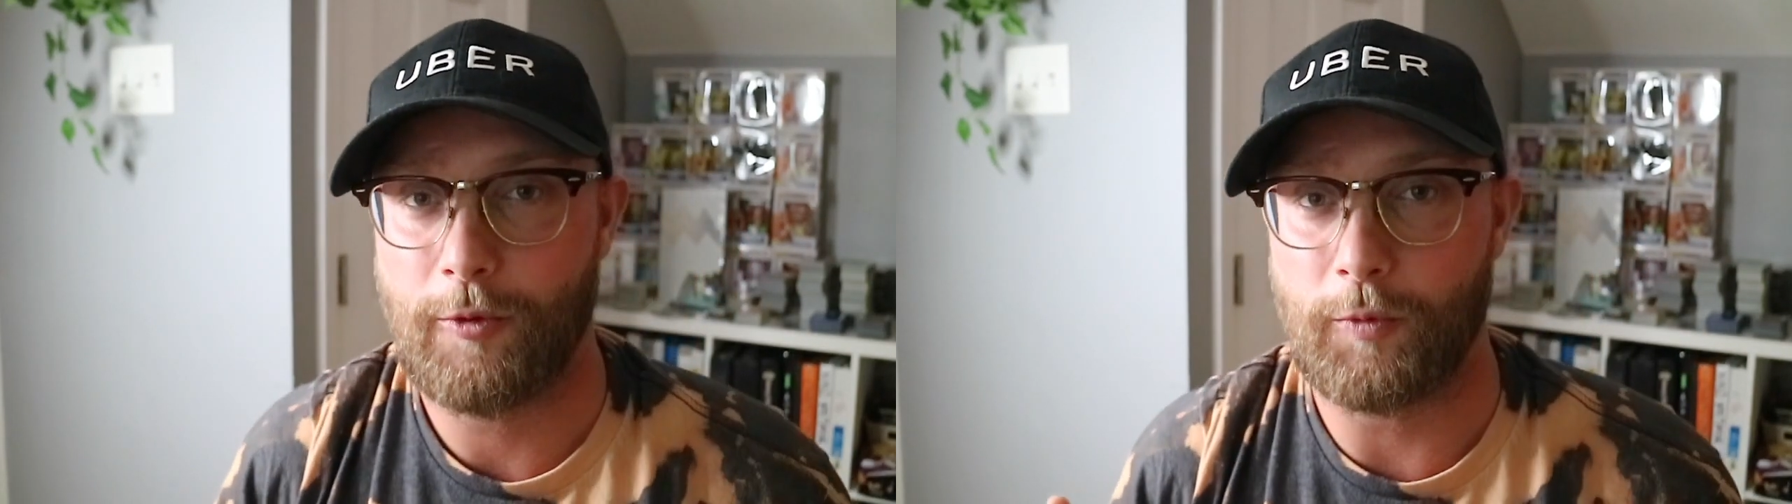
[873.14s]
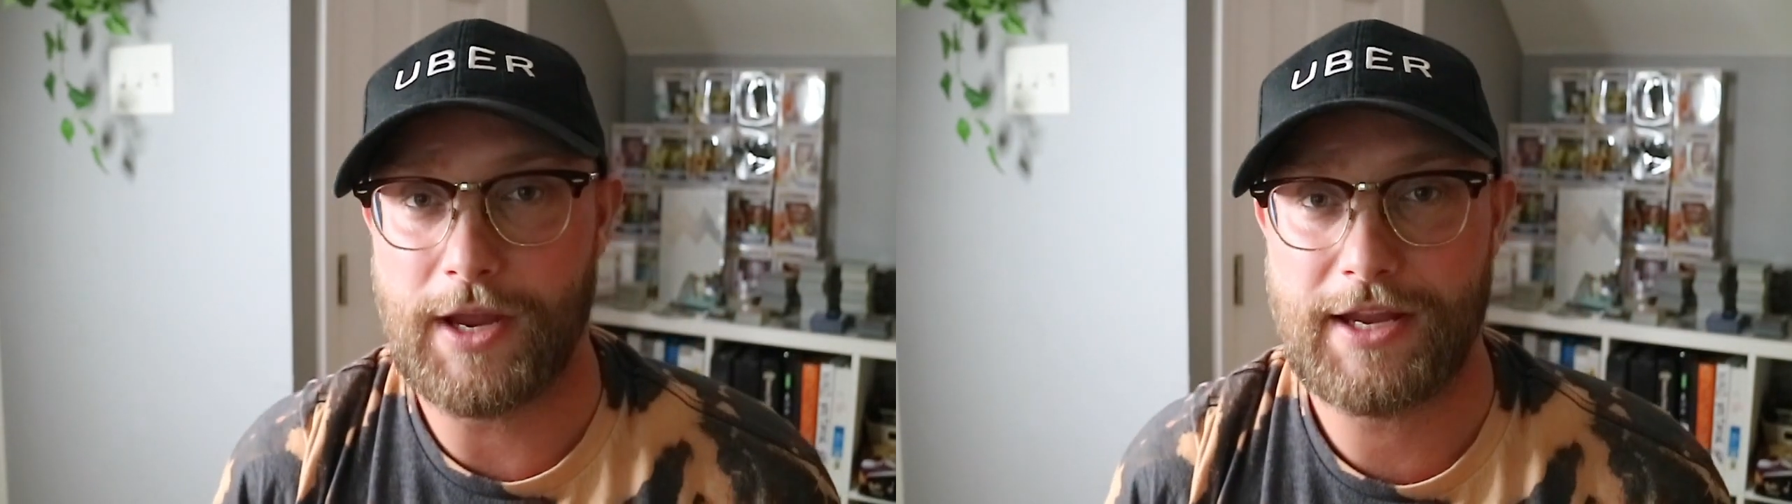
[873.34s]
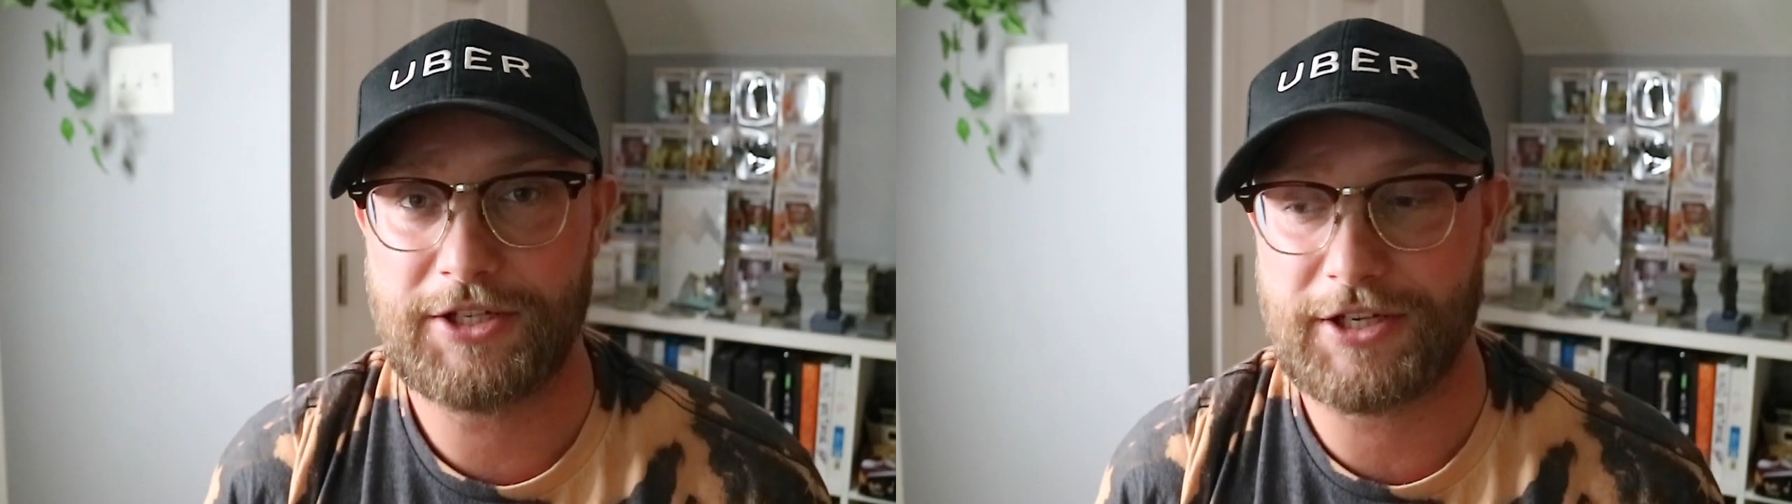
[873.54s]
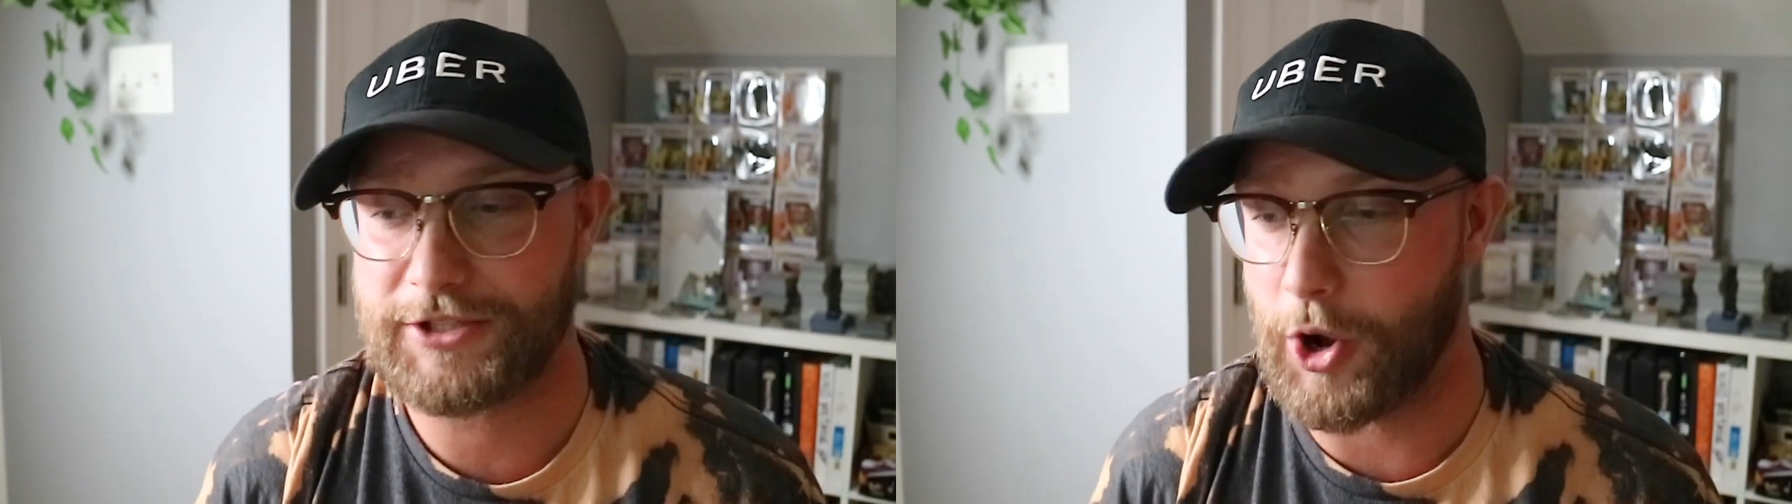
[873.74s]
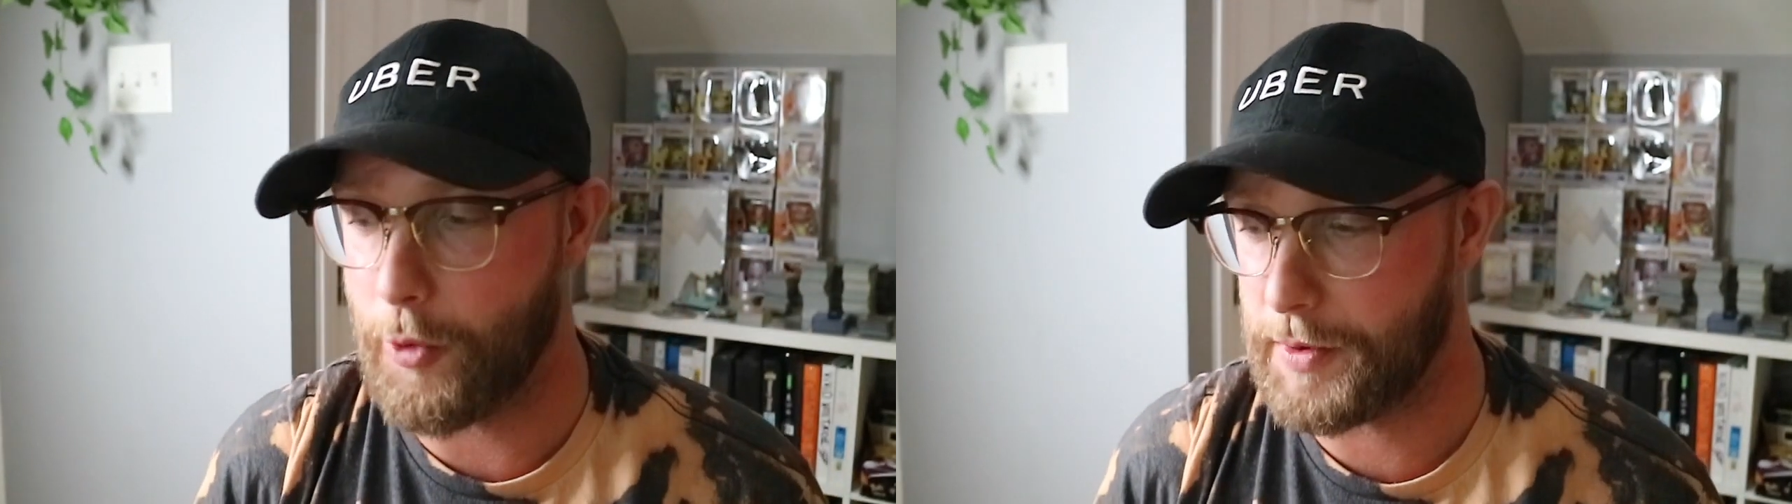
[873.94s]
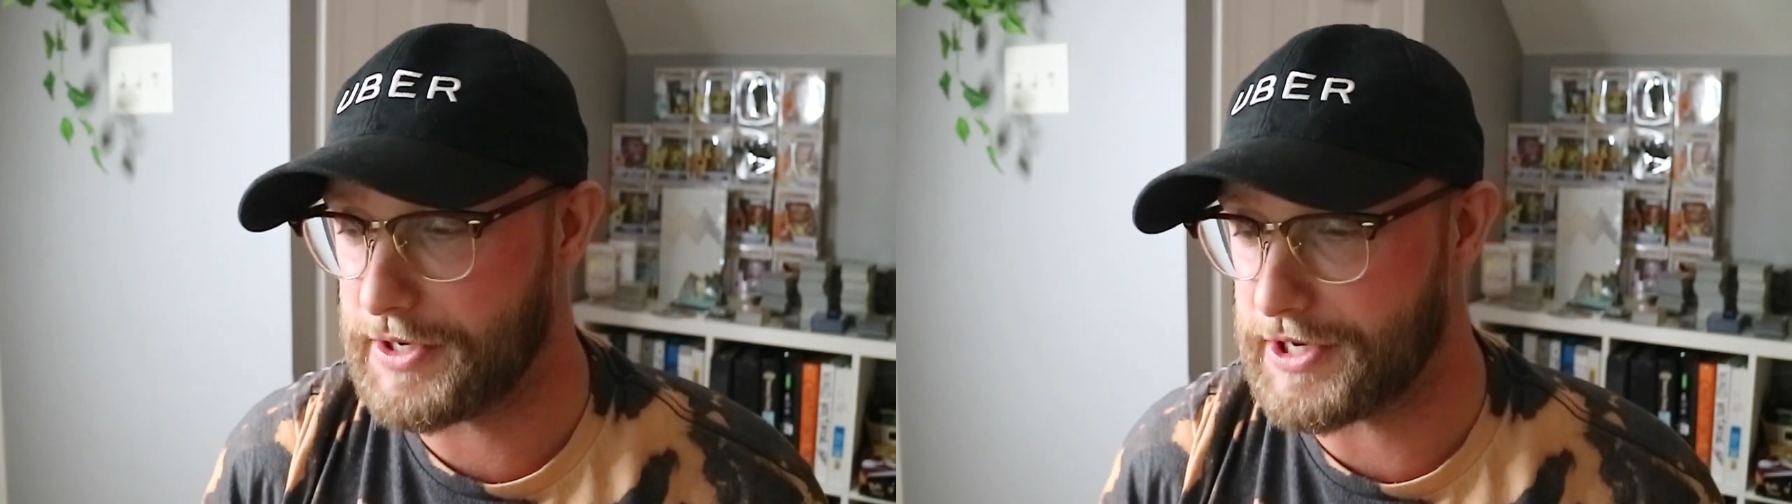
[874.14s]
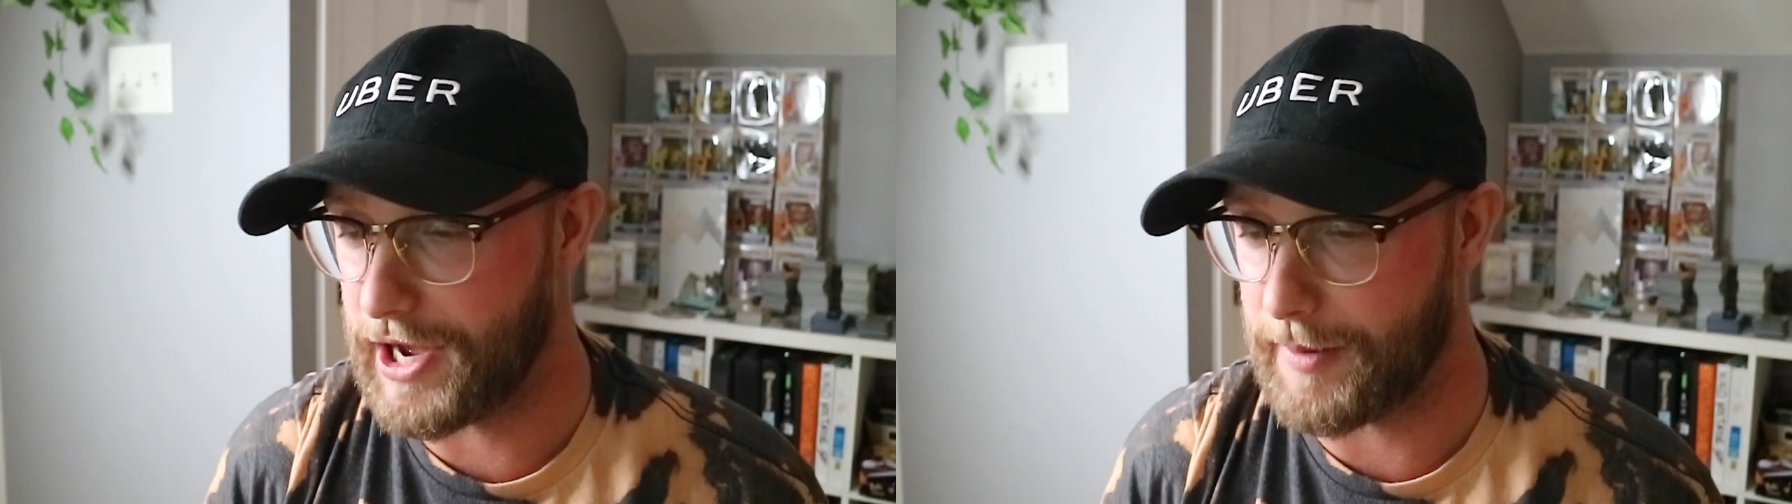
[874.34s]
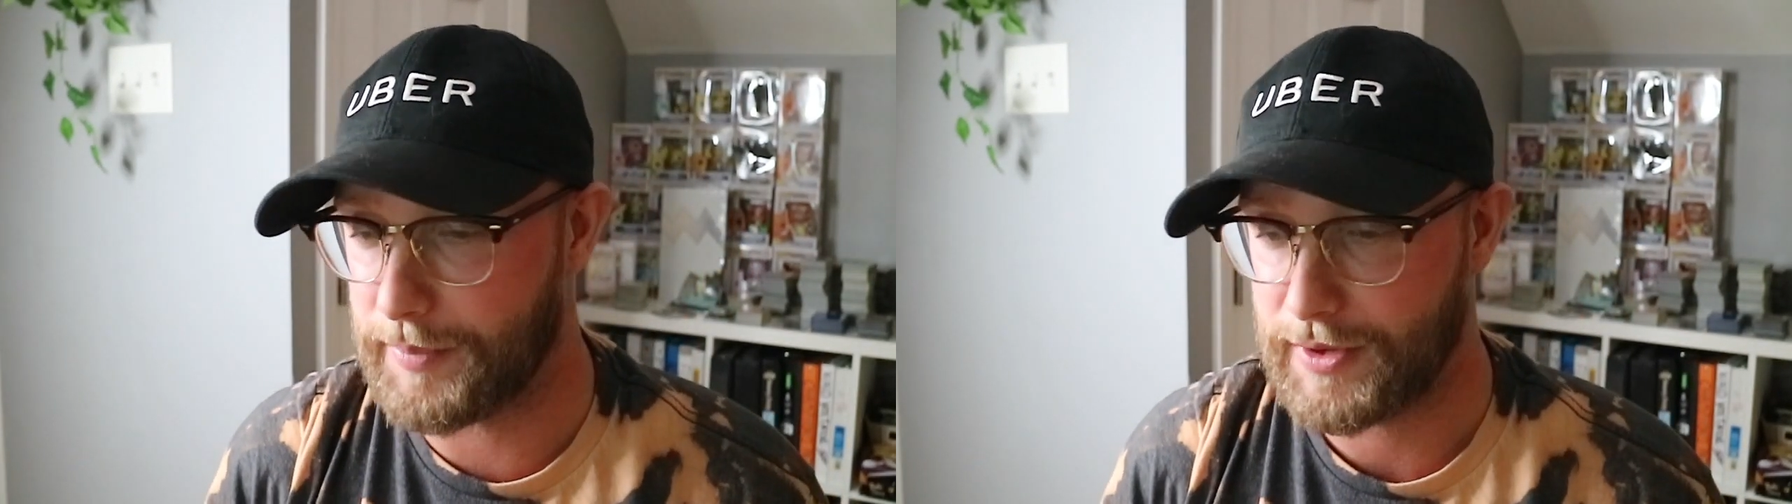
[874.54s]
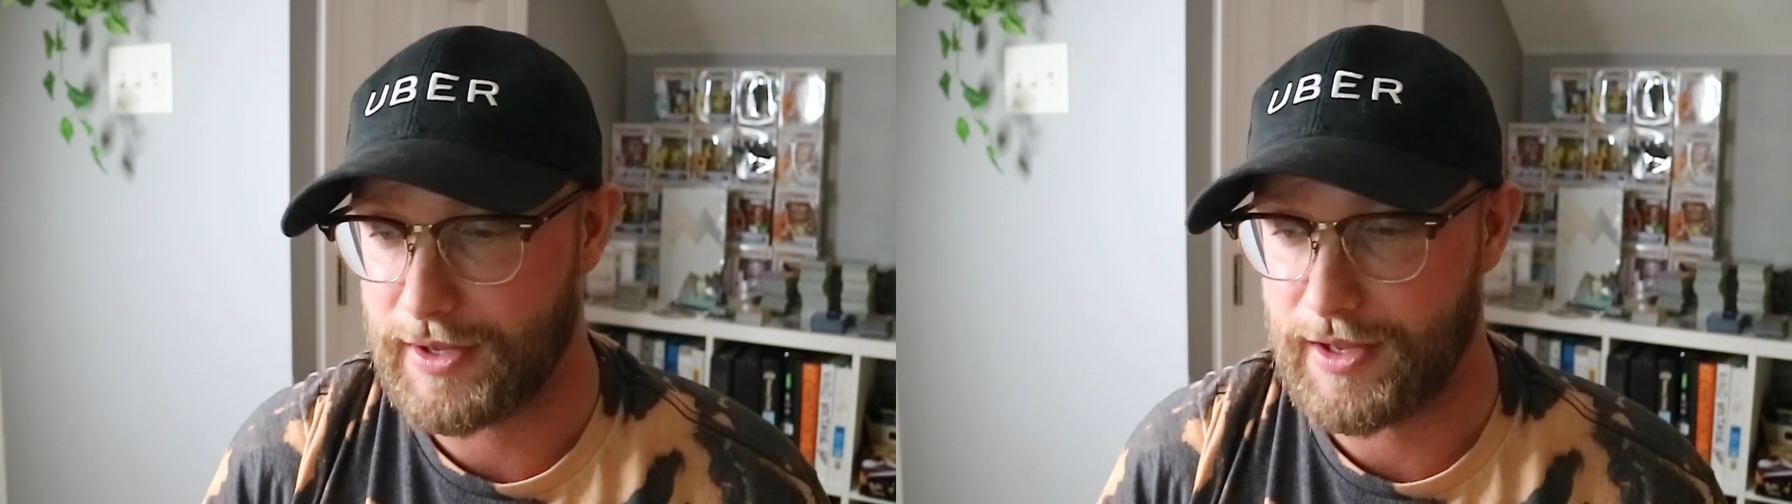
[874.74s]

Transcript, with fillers: we just opened up